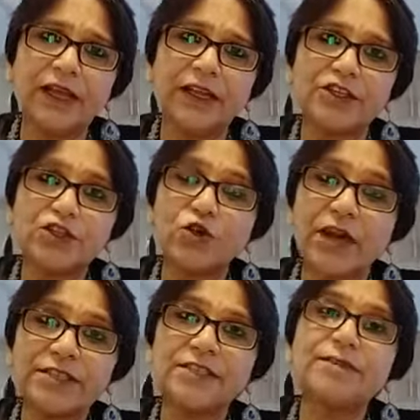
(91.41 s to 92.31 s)
so
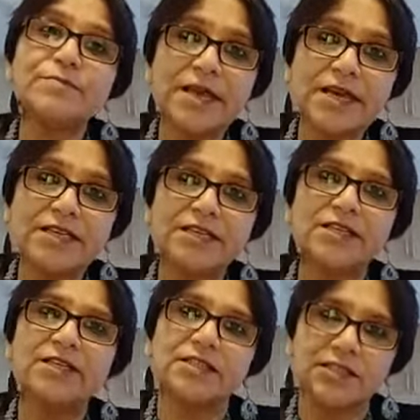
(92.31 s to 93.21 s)
custom-made
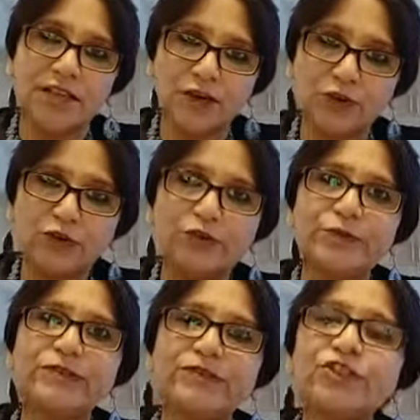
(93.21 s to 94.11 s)

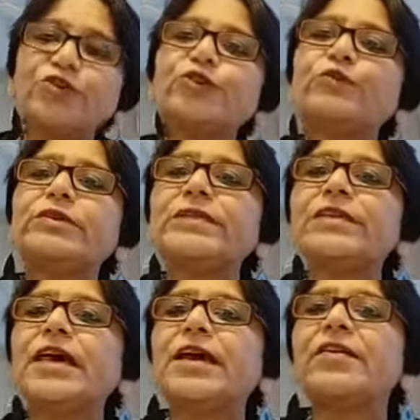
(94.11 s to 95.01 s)
downloadable videos will be
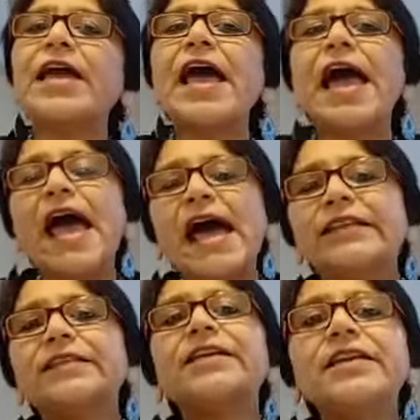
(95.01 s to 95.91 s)
there,
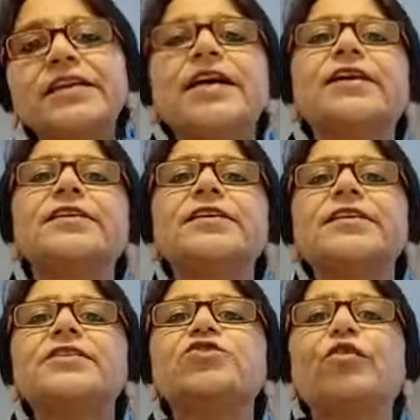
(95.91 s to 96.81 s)
and the key
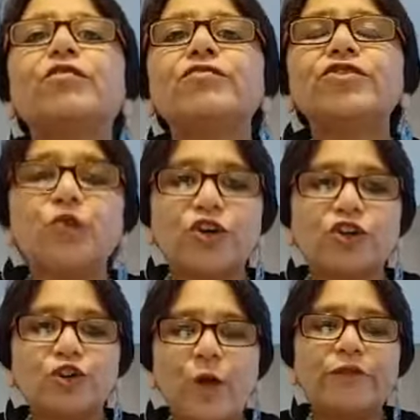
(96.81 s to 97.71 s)
techniques of this
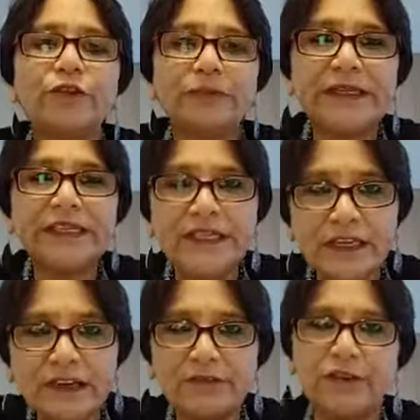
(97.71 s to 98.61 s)
workshop will be
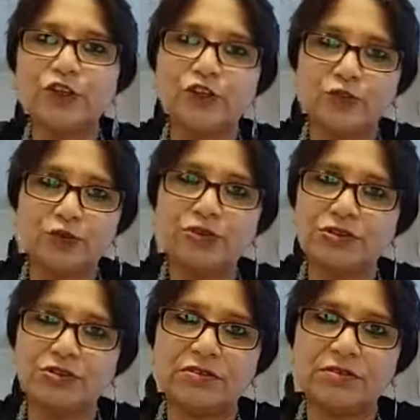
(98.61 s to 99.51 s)
delivered through
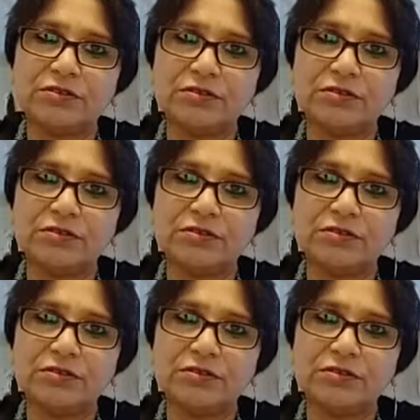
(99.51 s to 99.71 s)
this